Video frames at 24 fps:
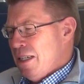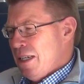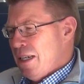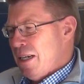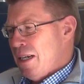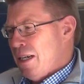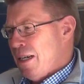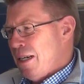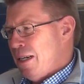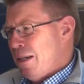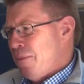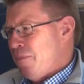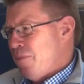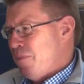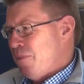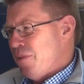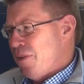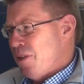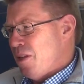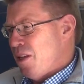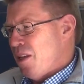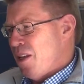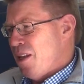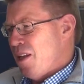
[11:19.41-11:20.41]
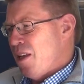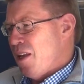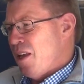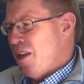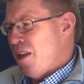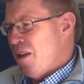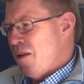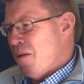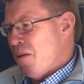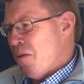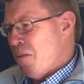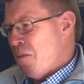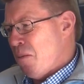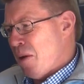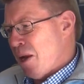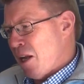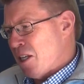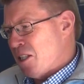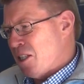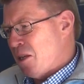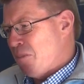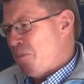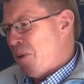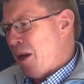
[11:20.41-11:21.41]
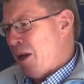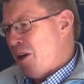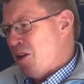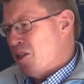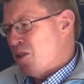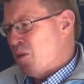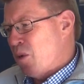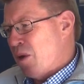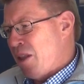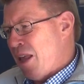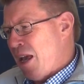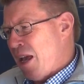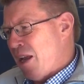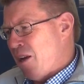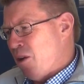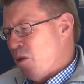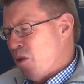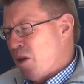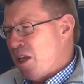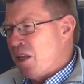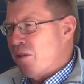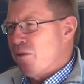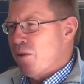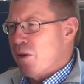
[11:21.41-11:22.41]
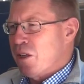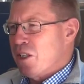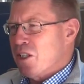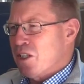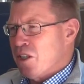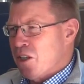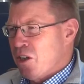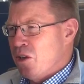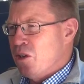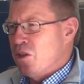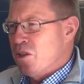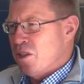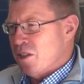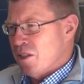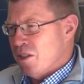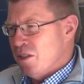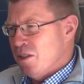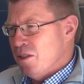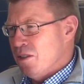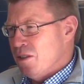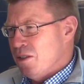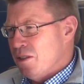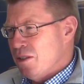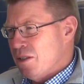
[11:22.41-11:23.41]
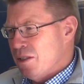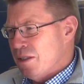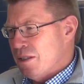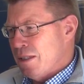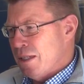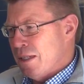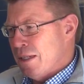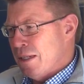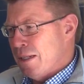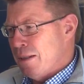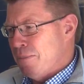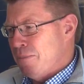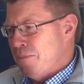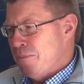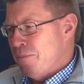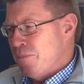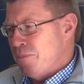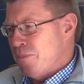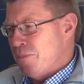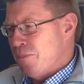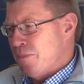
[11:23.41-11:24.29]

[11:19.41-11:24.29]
But I suppose without looking for excuses, and